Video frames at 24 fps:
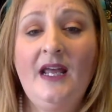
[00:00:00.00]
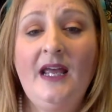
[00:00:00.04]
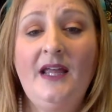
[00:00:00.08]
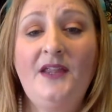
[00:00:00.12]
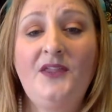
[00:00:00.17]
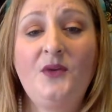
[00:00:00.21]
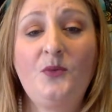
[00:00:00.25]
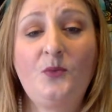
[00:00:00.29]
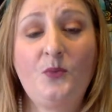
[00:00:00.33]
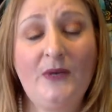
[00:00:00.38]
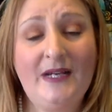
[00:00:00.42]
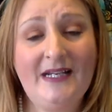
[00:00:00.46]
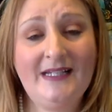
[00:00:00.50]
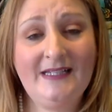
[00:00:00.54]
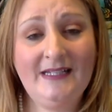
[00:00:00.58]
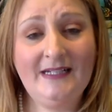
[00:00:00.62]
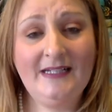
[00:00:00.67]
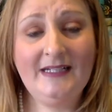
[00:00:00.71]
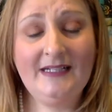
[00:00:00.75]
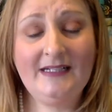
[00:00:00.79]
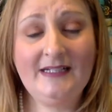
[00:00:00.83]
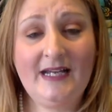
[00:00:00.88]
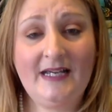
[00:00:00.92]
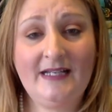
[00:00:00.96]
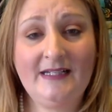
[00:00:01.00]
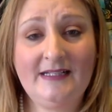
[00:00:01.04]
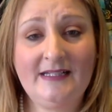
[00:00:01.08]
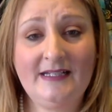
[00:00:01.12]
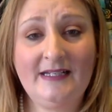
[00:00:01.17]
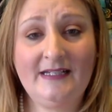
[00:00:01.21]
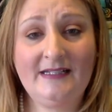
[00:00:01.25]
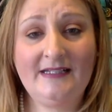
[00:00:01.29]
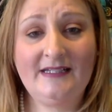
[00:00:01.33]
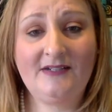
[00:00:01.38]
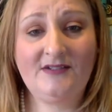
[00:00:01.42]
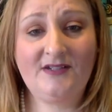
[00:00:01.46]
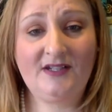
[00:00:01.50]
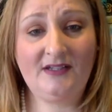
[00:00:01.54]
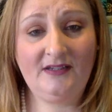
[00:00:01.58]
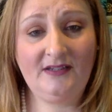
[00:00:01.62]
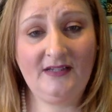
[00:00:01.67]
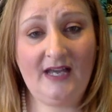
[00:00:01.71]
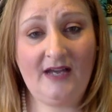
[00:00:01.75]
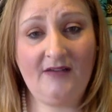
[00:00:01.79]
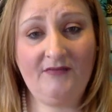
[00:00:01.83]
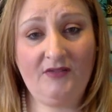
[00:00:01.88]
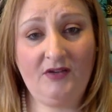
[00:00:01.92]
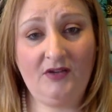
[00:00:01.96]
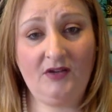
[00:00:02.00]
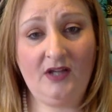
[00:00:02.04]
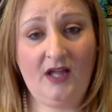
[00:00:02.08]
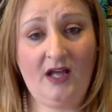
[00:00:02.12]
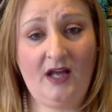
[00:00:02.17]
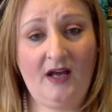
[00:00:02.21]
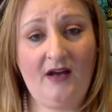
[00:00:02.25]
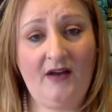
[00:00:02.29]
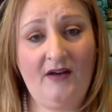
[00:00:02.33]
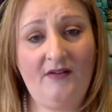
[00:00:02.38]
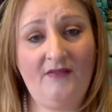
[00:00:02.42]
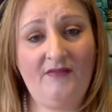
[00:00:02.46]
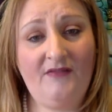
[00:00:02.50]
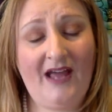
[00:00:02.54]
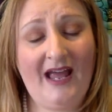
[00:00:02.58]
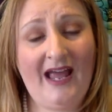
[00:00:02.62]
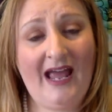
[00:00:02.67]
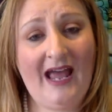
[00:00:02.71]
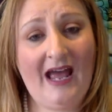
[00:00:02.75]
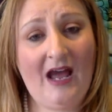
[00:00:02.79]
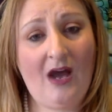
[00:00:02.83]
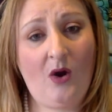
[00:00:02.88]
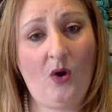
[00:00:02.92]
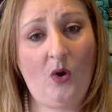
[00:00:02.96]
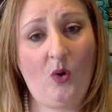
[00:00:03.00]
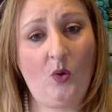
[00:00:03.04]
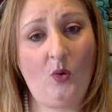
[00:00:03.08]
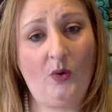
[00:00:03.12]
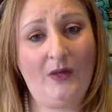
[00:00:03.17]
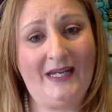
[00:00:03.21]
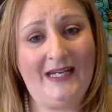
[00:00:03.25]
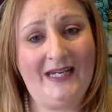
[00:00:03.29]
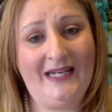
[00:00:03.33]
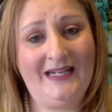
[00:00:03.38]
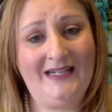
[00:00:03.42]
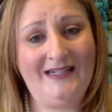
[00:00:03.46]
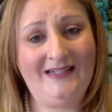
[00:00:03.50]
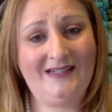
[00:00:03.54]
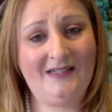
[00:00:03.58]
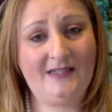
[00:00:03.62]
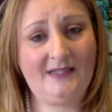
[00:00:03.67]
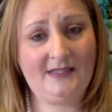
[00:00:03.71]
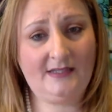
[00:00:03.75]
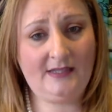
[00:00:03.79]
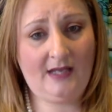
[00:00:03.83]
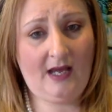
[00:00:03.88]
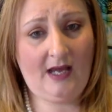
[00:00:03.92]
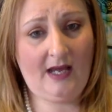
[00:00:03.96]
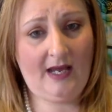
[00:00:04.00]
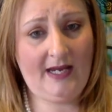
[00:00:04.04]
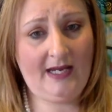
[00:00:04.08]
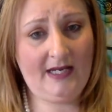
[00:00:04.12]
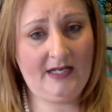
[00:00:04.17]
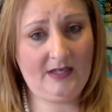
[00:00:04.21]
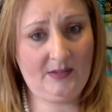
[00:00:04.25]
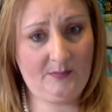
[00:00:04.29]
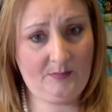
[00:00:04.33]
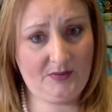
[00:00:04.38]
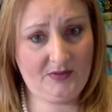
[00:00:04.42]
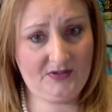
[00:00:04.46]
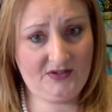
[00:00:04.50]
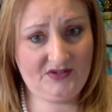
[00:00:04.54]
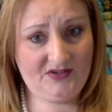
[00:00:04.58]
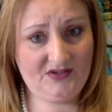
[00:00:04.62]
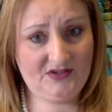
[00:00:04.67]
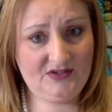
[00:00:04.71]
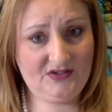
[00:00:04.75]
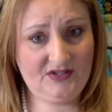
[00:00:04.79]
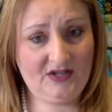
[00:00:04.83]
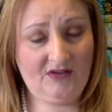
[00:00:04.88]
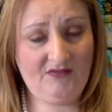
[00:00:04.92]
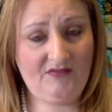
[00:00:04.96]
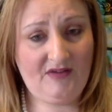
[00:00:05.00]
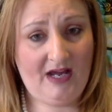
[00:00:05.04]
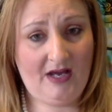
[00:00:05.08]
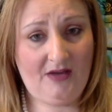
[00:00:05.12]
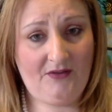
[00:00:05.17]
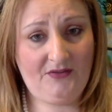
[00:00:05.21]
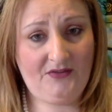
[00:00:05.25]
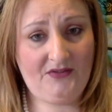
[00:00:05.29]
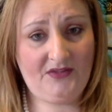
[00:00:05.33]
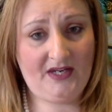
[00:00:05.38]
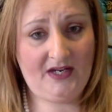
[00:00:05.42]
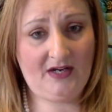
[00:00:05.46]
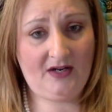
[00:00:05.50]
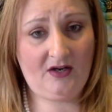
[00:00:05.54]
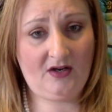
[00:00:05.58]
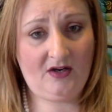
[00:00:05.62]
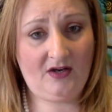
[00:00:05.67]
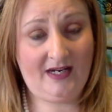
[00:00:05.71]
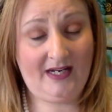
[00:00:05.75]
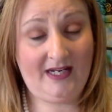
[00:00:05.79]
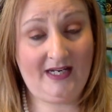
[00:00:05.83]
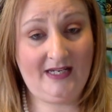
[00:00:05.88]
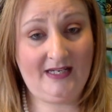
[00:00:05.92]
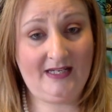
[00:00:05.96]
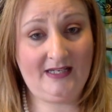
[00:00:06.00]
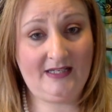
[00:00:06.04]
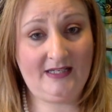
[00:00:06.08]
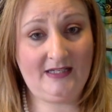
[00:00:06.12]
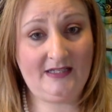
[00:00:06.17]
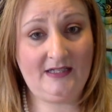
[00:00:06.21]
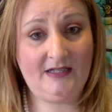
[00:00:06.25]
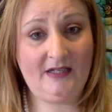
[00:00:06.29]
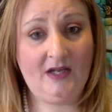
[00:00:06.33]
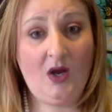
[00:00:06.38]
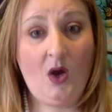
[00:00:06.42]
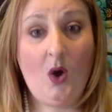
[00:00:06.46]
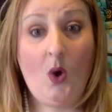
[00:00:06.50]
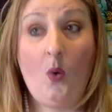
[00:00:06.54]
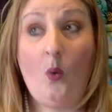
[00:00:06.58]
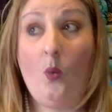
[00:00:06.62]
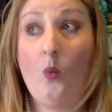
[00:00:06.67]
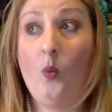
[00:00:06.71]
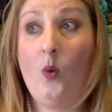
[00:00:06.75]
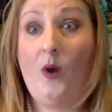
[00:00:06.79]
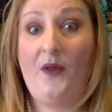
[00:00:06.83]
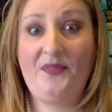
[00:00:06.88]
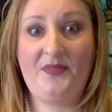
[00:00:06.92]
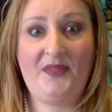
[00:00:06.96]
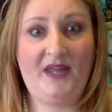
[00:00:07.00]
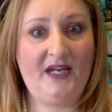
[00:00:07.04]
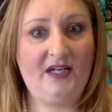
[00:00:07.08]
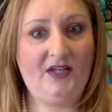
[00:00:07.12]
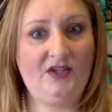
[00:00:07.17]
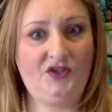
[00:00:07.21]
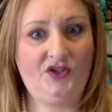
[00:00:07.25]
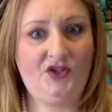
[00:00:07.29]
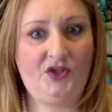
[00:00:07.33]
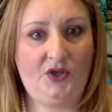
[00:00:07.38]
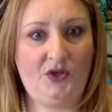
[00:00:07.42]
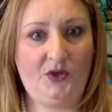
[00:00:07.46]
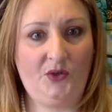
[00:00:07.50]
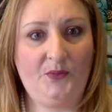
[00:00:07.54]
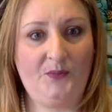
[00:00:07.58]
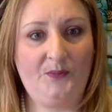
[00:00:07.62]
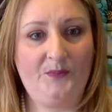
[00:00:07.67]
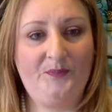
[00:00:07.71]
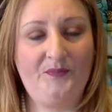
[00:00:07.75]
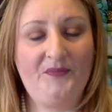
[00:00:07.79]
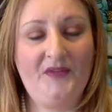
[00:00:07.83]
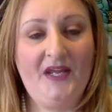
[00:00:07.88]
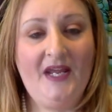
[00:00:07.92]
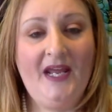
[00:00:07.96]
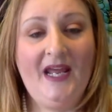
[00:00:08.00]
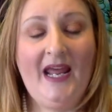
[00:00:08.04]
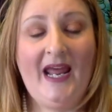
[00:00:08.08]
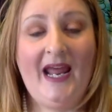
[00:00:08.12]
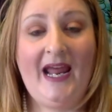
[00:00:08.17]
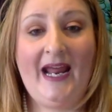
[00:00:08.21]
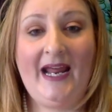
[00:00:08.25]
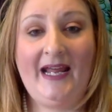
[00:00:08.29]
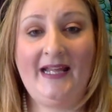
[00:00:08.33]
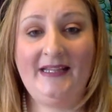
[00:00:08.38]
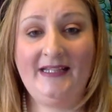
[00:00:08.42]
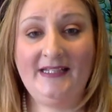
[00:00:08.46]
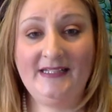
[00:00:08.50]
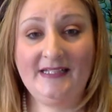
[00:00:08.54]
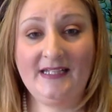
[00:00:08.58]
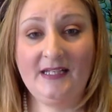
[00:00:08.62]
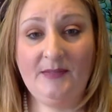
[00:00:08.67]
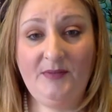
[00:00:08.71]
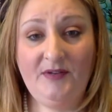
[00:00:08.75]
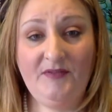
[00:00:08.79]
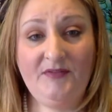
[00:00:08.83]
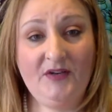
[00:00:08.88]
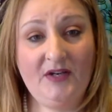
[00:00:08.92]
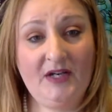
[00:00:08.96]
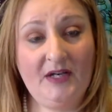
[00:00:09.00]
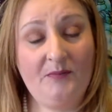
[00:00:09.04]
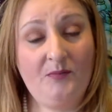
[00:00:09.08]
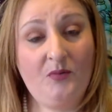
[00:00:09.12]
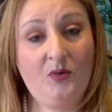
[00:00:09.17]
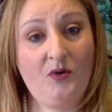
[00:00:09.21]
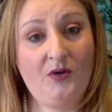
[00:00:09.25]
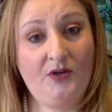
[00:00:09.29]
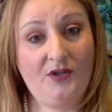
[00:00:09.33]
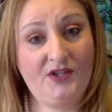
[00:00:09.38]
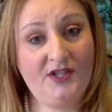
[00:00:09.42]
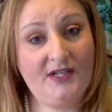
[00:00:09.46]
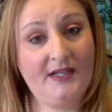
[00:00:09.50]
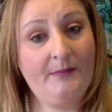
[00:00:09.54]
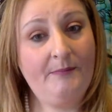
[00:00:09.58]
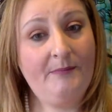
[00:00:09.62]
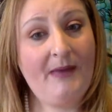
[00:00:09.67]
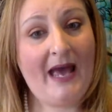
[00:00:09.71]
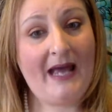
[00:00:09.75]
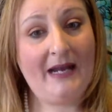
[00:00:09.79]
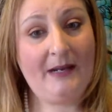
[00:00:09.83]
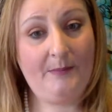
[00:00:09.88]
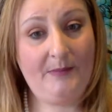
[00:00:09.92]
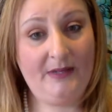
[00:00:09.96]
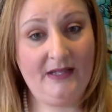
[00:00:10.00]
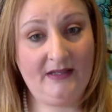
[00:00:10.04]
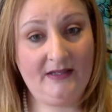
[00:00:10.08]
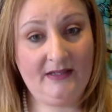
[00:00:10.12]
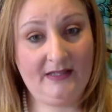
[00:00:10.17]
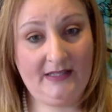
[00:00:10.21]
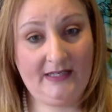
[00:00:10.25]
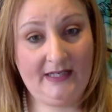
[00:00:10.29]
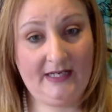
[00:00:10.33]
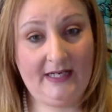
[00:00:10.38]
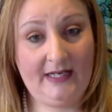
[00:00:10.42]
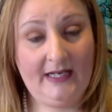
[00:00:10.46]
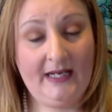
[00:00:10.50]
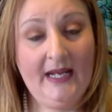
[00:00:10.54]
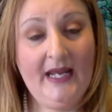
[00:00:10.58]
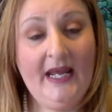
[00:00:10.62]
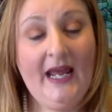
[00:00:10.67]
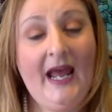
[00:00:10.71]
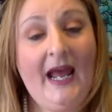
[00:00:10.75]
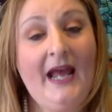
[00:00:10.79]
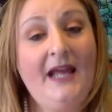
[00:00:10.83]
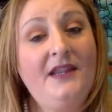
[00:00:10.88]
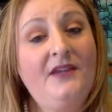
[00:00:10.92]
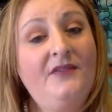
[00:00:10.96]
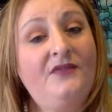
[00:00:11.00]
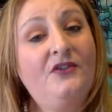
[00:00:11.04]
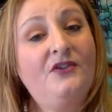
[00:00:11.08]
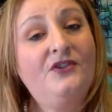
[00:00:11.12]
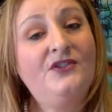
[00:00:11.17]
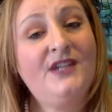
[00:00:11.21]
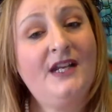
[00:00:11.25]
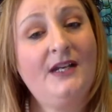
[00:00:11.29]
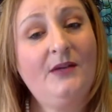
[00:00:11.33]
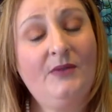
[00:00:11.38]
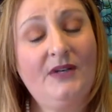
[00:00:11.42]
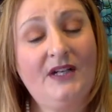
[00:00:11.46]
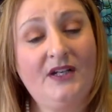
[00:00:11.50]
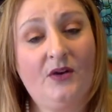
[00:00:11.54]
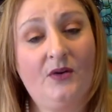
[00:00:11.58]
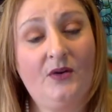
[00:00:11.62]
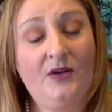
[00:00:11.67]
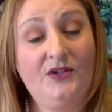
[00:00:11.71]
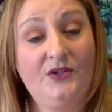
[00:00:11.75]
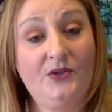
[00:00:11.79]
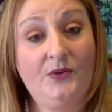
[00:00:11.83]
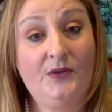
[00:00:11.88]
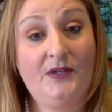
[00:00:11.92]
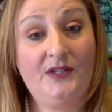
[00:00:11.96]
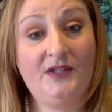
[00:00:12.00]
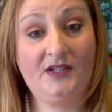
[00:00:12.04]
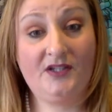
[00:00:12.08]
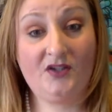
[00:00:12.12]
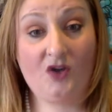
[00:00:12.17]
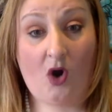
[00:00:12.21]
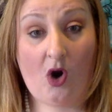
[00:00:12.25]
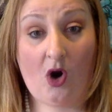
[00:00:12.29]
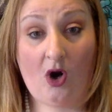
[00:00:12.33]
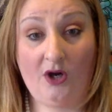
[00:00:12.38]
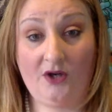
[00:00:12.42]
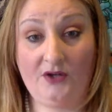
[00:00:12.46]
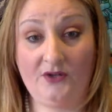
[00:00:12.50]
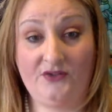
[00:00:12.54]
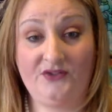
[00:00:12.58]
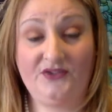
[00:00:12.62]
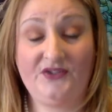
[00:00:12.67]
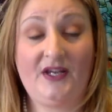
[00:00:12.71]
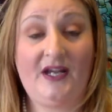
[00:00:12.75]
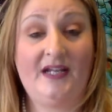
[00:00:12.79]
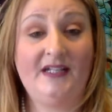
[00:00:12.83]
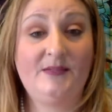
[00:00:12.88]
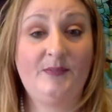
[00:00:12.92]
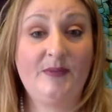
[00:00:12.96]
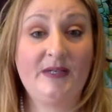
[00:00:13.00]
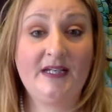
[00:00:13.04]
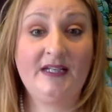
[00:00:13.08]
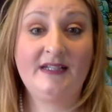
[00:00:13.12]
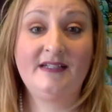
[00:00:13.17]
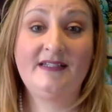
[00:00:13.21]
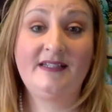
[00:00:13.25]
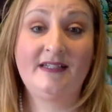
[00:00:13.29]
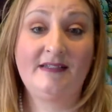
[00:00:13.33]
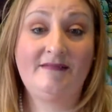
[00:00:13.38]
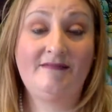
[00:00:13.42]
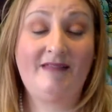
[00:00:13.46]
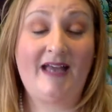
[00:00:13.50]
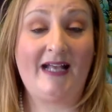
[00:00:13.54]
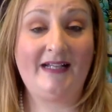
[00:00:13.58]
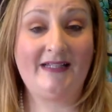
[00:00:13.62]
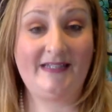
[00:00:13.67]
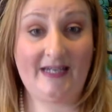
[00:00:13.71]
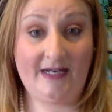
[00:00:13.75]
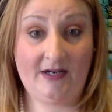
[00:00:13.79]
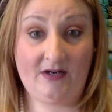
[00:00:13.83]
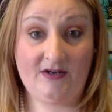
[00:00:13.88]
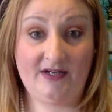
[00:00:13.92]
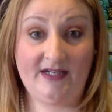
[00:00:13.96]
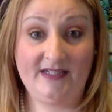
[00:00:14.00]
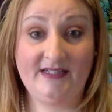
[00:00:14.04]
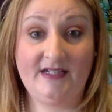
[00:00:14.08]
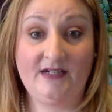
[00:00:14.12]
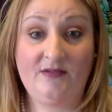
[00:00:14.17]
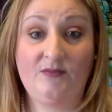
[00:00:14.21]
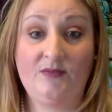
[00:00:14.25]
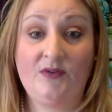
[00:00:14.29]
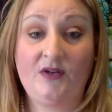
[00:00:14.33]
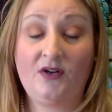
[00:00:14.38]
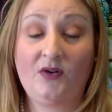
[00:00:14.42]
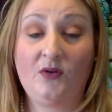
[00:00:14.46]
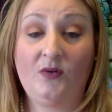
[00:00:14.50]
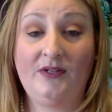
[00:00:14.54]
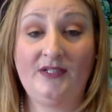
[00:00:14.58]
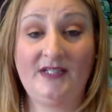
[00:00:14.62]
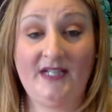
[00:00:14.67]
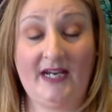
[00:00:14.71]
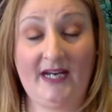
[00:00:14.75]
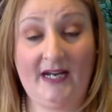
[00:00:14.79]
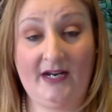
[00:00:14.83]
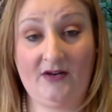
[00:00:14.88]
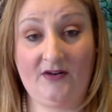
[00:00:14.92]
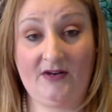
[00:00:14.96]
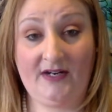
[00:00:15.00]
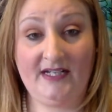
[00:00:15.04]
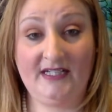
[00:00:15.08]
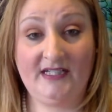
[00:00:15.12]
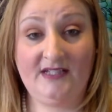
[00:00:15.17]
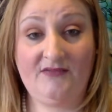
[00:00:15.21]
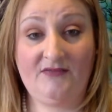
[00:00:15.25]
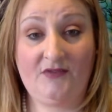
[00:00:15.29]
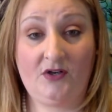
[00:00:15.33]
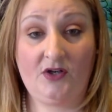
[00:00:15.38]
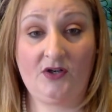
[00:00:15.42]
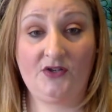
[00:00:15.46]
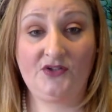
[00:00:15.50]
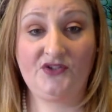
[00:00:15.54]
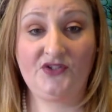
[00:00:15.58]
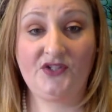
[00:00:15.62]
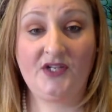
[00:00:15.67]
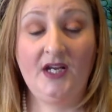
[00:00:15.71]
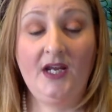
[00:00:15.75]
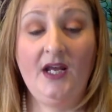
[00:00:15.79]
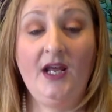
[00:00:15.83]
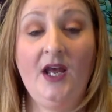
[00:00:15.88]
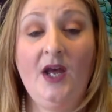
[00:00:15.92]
The reason it does is there's a level of how each sign puts itself out there in what they do. And this can be very important to compatibility. And the first sign I want to go into is the cardinal signs, because that's Aries. And I'm going to go into Aries first.